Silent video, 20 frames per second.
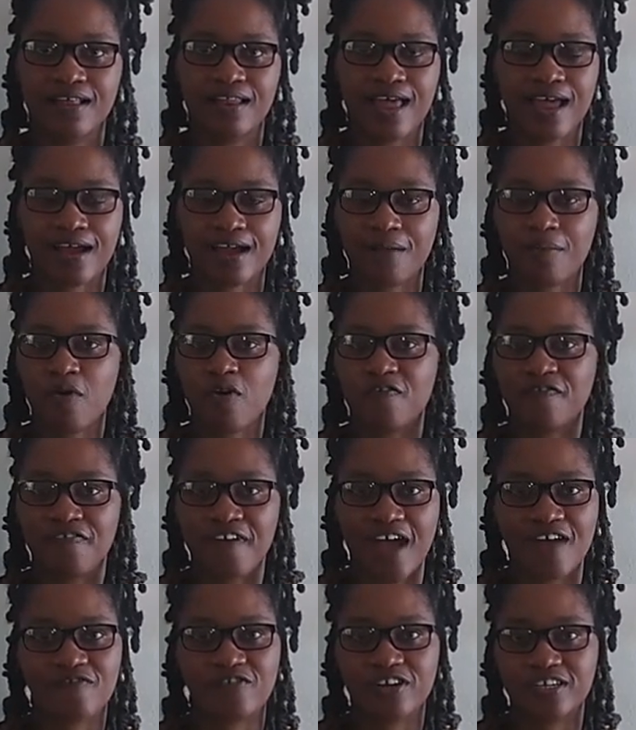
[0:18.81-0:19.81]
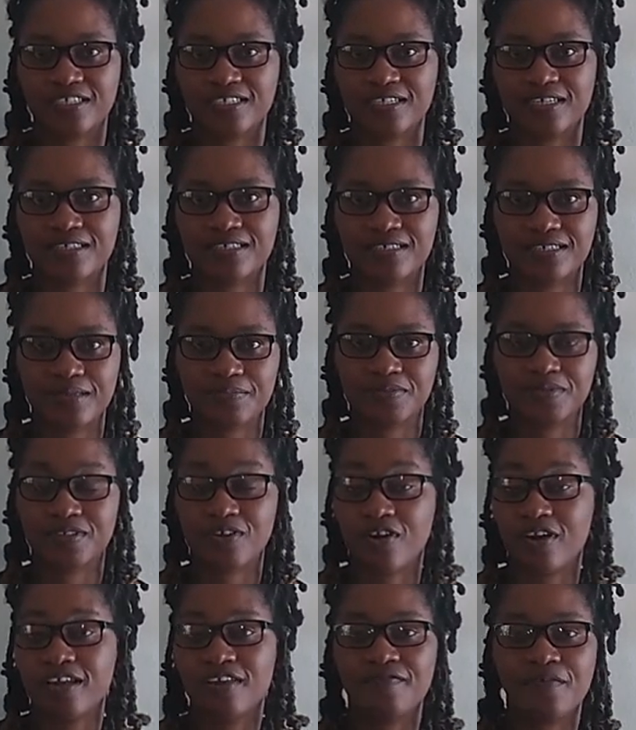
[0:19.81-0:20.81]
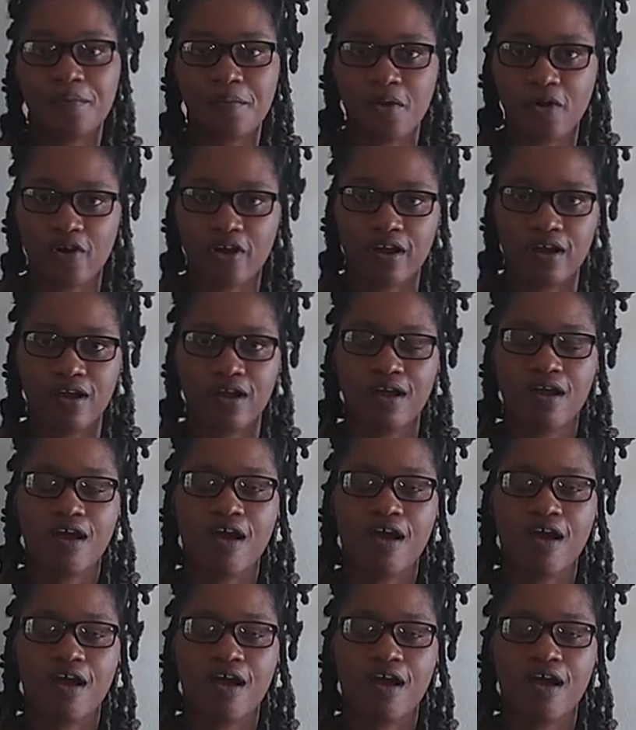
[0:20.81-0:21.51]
like about 5 or 6 tips or even more